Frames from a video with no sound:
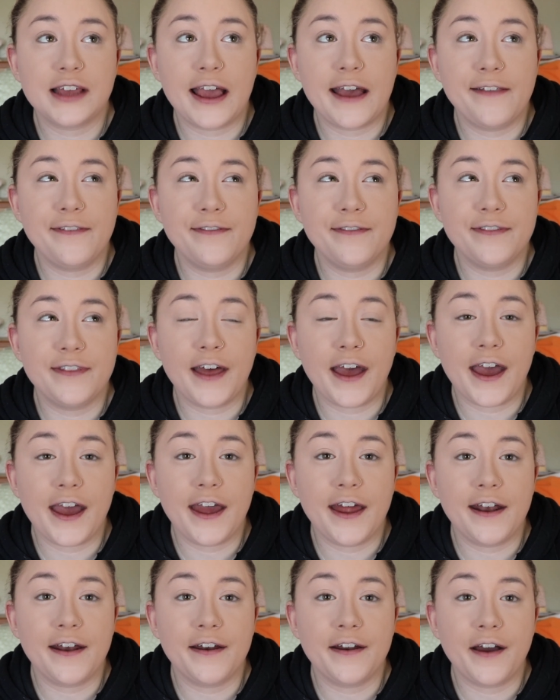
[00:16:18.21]
And
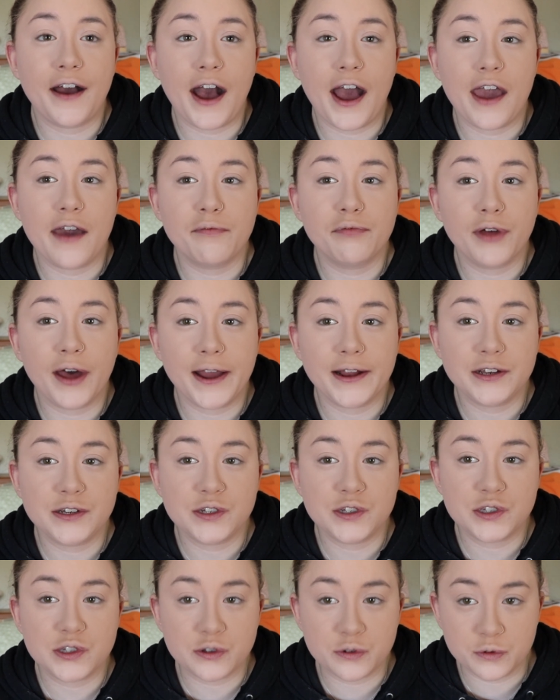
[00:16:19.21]
then I applied to
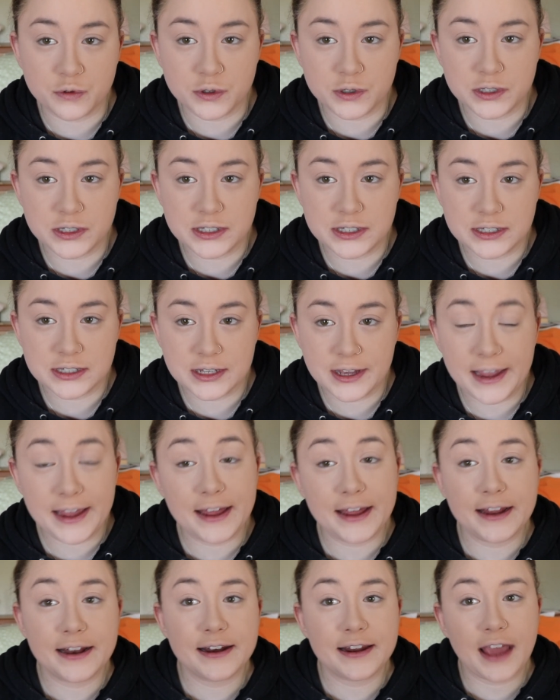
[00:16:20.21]
schools
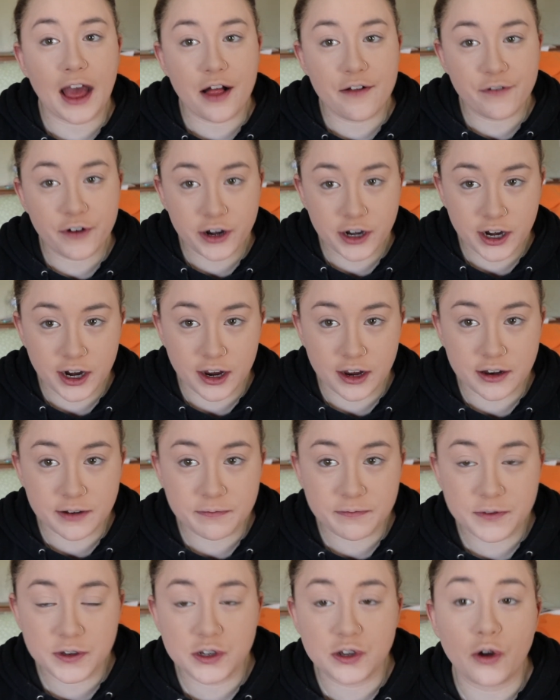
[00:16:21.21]
in California
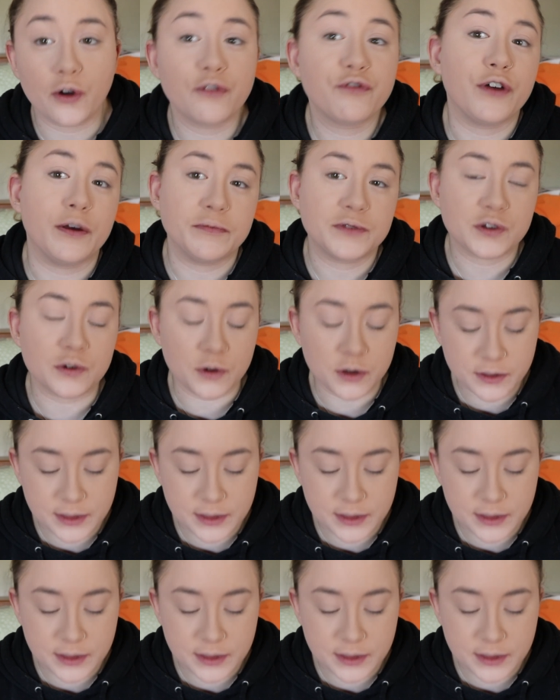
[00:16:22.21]
to go to film school.